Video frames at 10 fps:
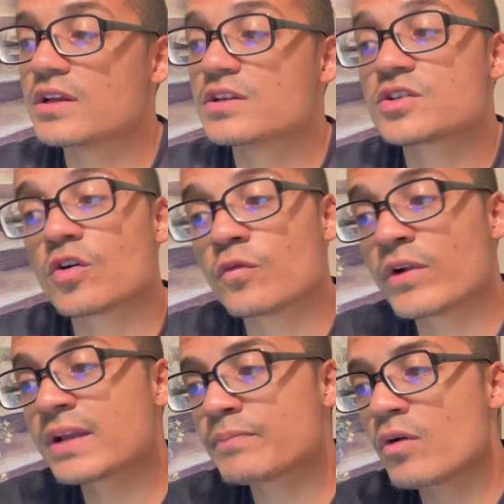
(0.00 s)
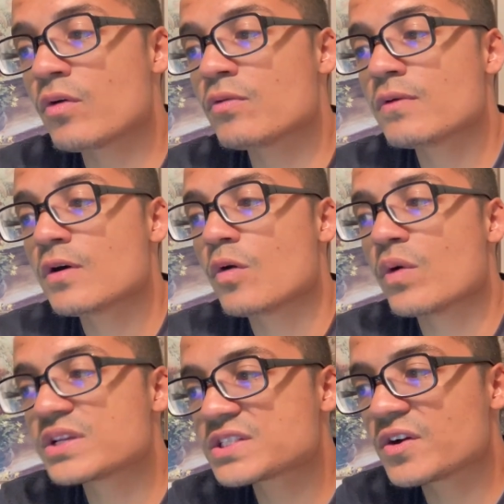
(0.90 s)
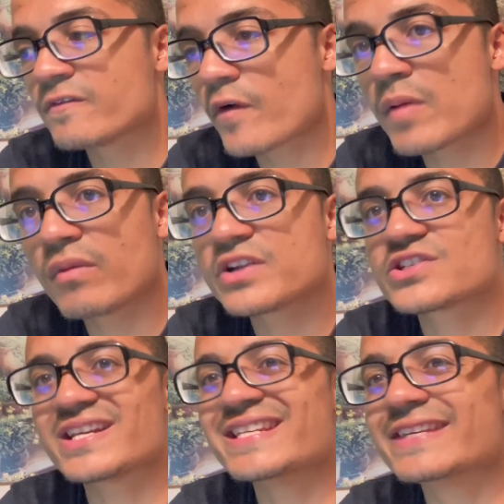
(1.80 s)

So Riddick Bowe was still very much in